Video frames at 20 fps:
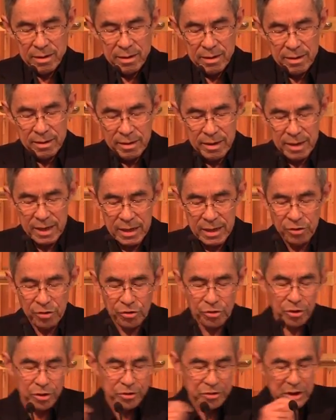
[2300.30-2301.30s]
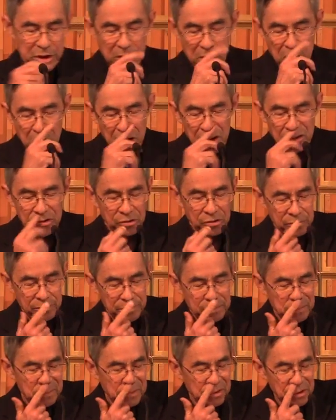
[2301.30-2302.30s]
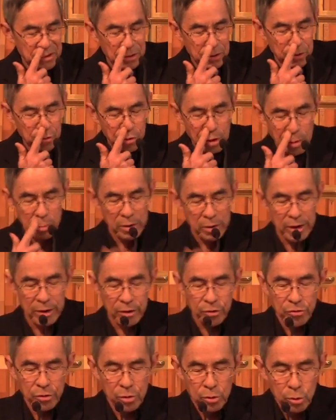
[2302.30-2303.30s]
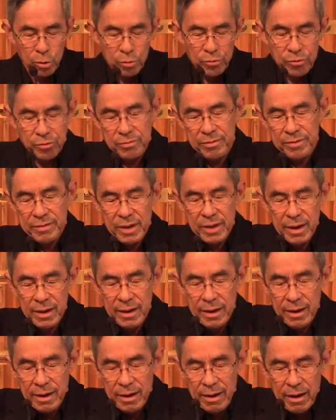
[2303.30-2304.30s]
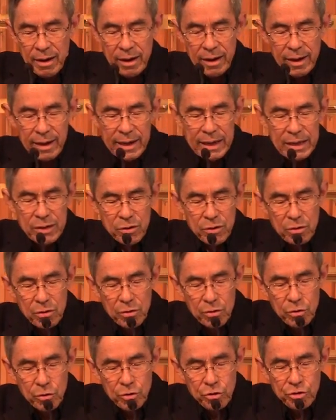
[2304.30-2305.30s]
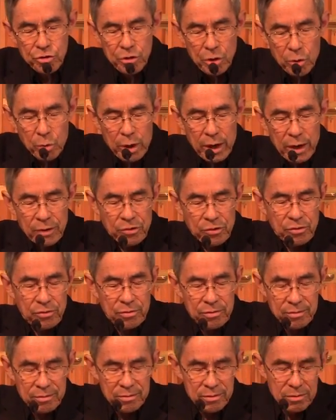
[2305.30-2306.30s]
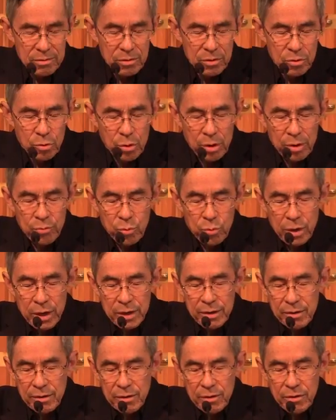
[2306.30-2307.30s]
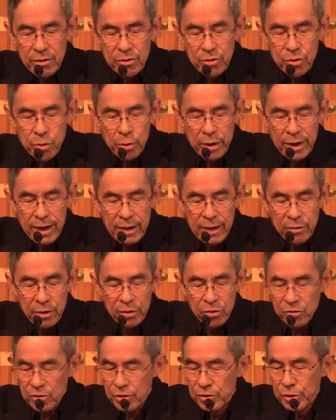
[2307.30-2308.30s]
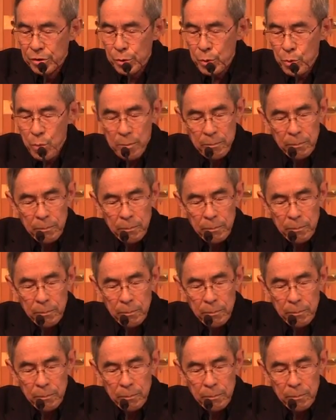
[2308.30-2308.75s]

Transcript: And God, search our hearts, trouble our souls, and show us, Lord, what you would have us to do,